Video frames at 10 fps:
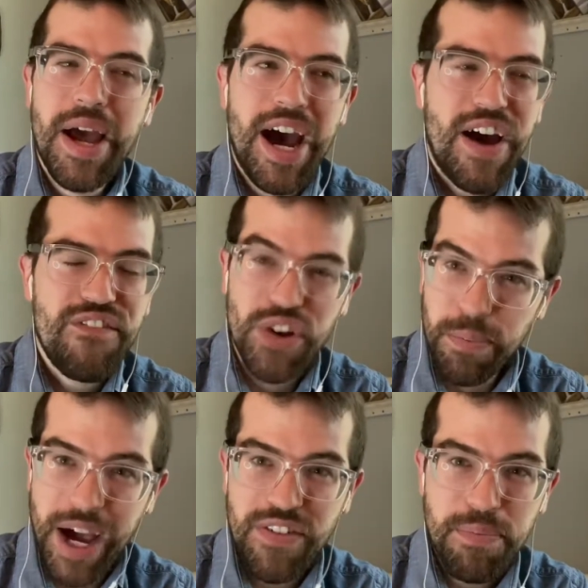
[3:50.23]
I feel
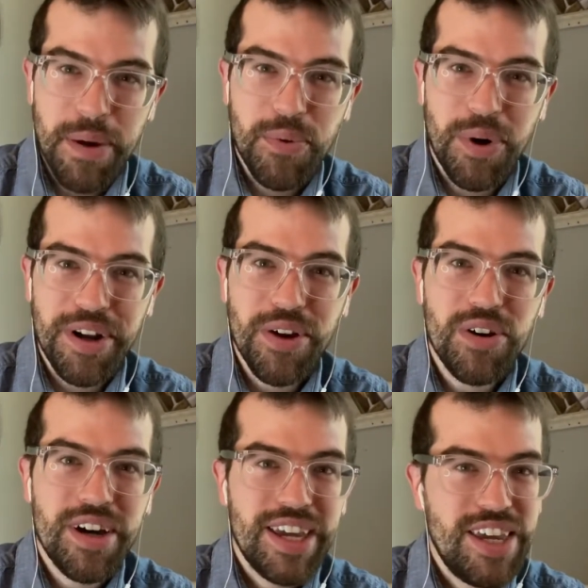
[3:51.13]
bad for Pep
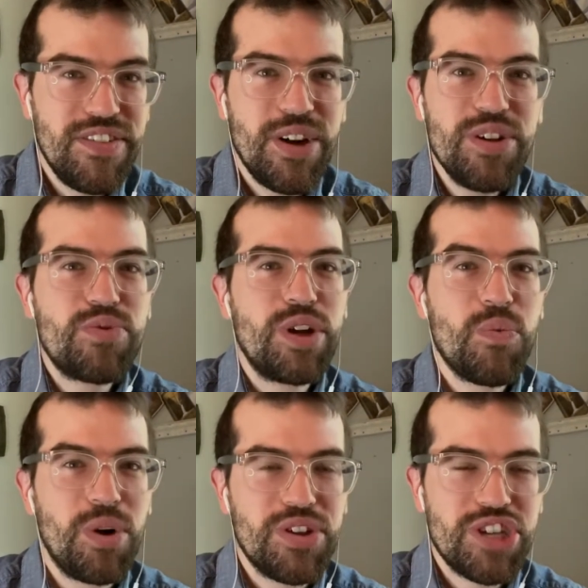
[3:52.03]
Guardiola, even though he's already
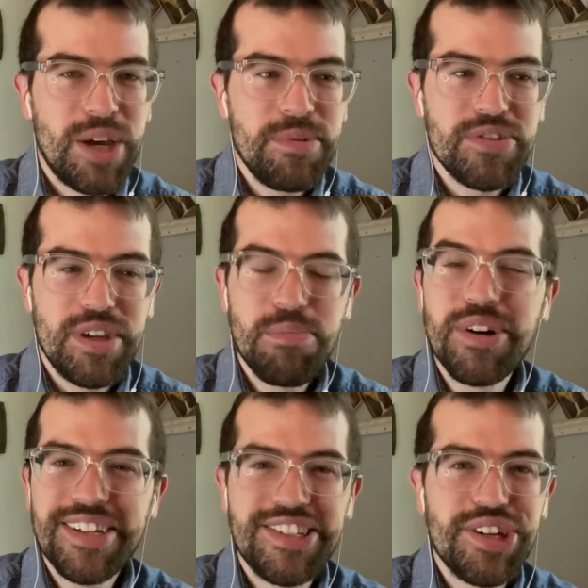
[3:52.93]
won the Champions League,
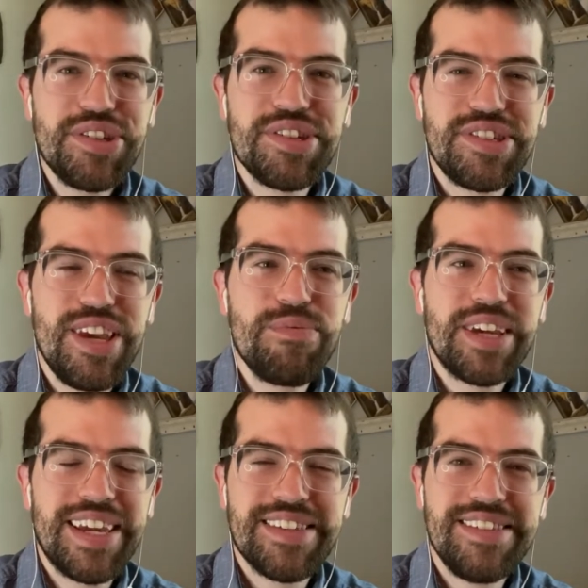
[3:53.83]
but it just seems
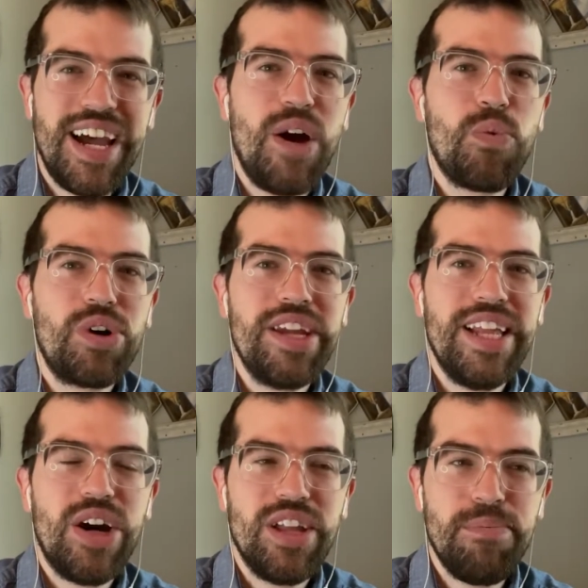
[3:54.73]
like it's not working
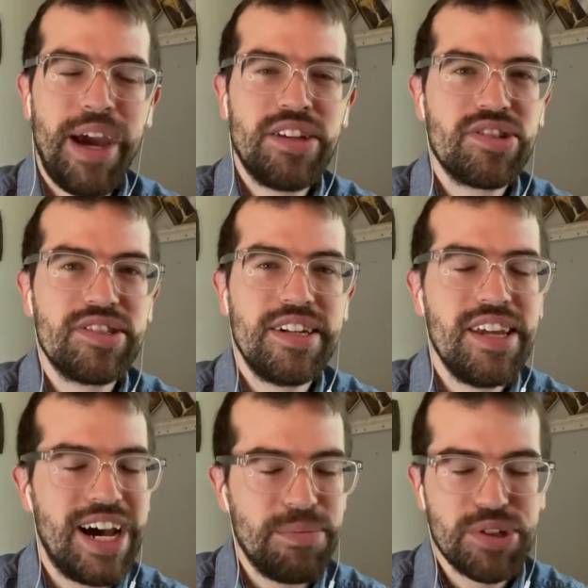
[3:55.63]
out in Manchester
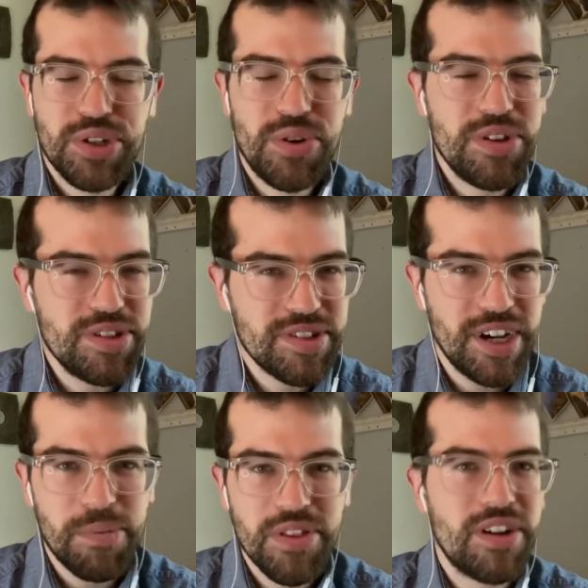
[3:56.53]
City. I'm sure this
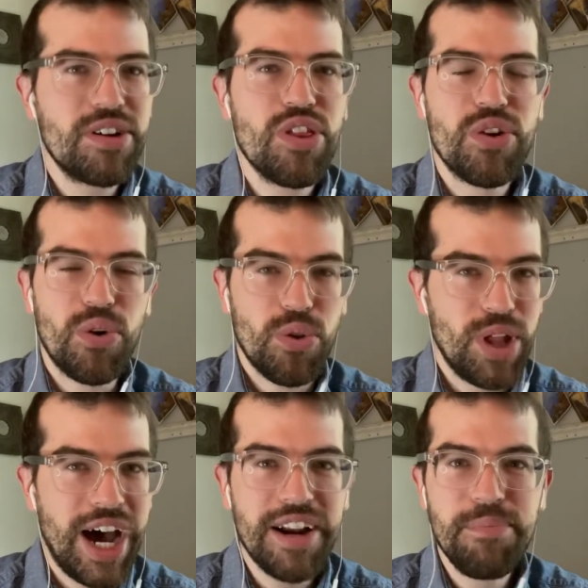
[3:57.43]
summer they're going to throw a
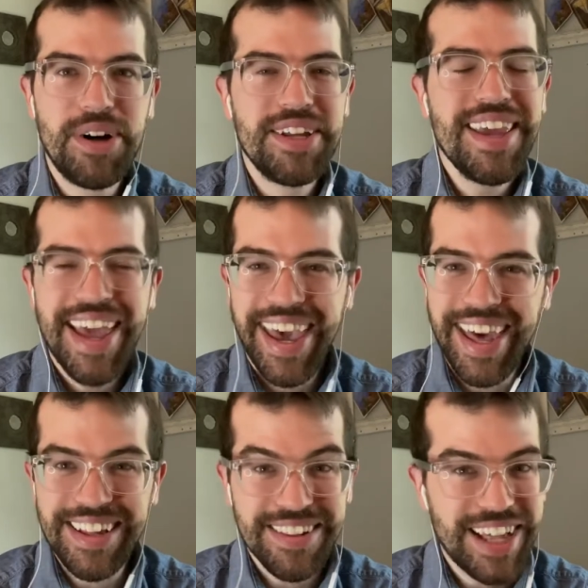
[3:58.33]
lot of money
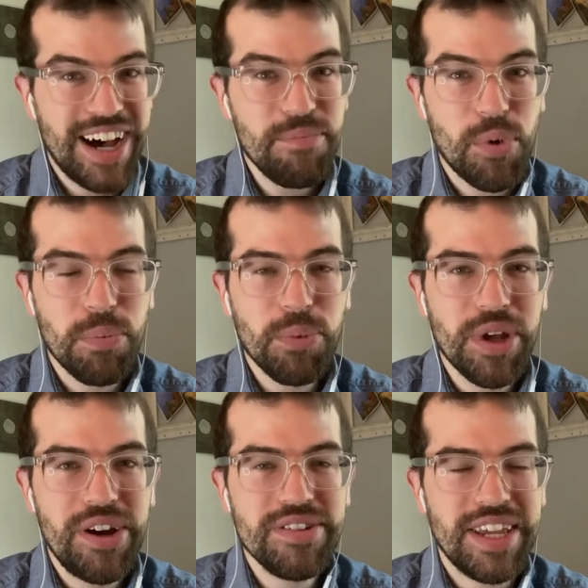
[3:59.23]
at a lot more
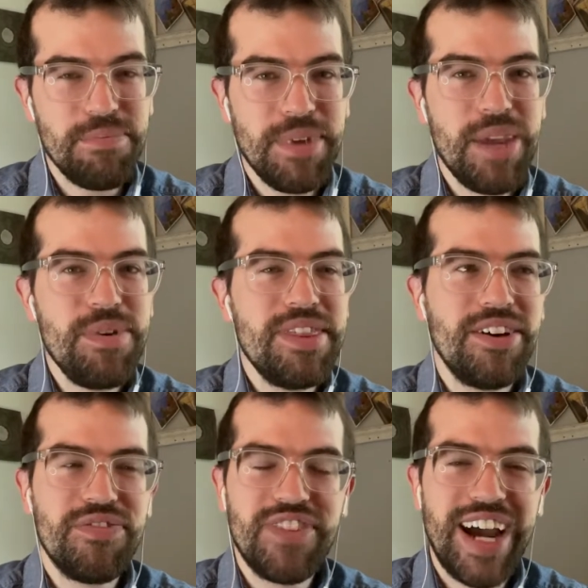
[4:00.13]
players, and maybe
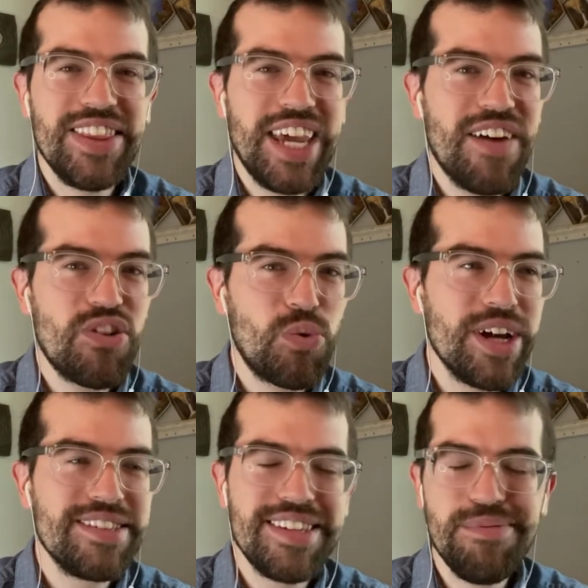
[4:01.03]
they'll finally have the
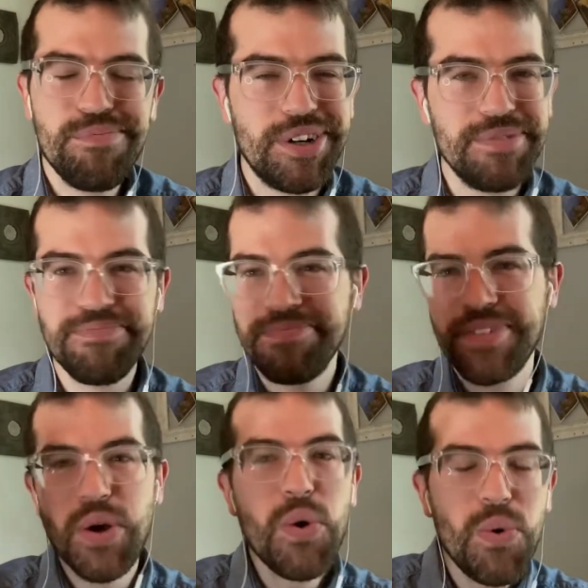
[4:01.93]
right team, but
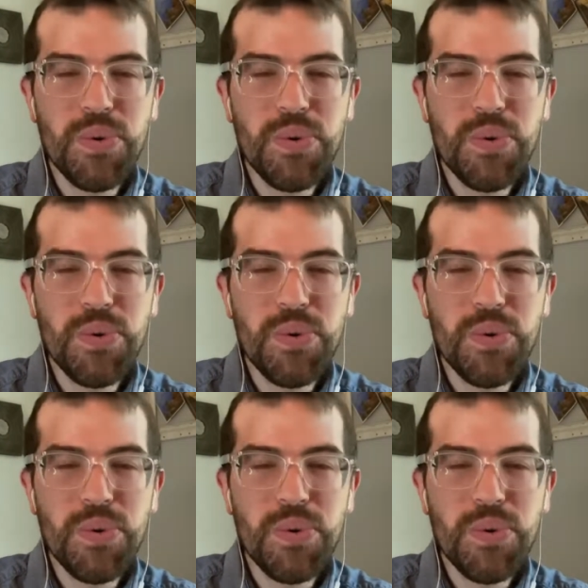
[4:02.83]
who